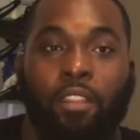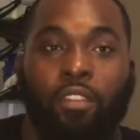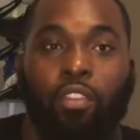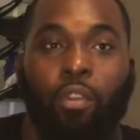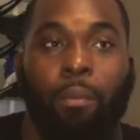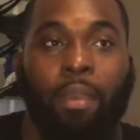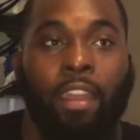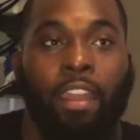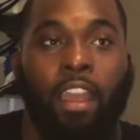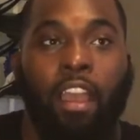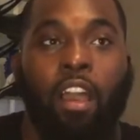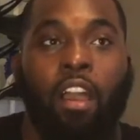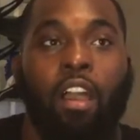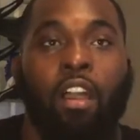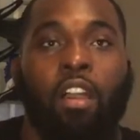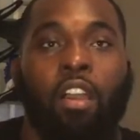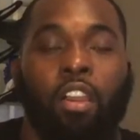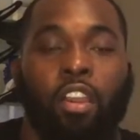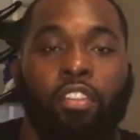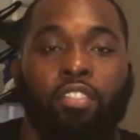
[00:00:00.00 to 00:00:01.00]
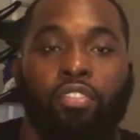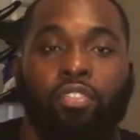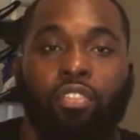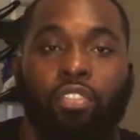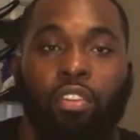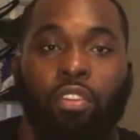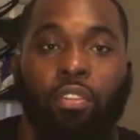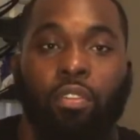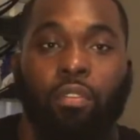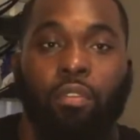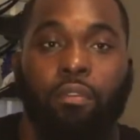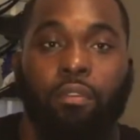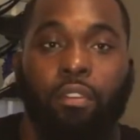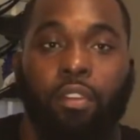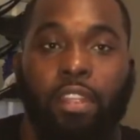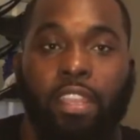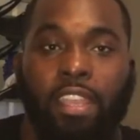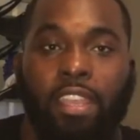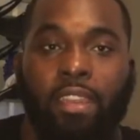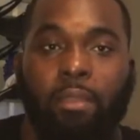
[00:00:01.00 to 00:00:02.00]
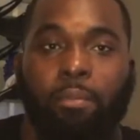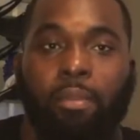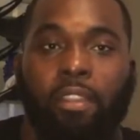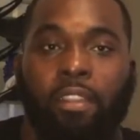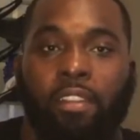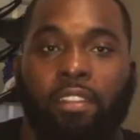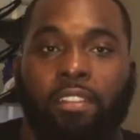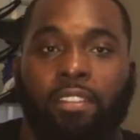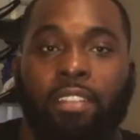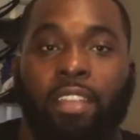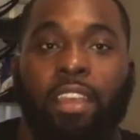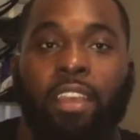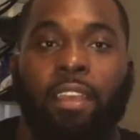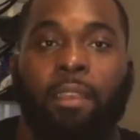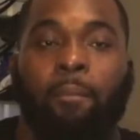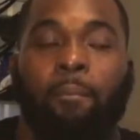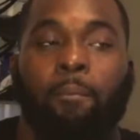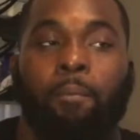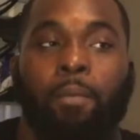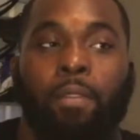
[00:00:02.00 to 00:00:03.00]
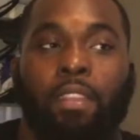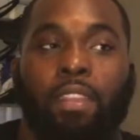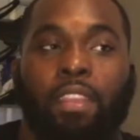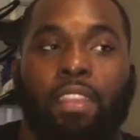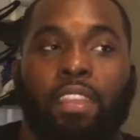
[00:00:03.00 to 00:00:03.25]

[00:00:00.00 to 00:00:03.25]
no matter how hard you go for any period of time,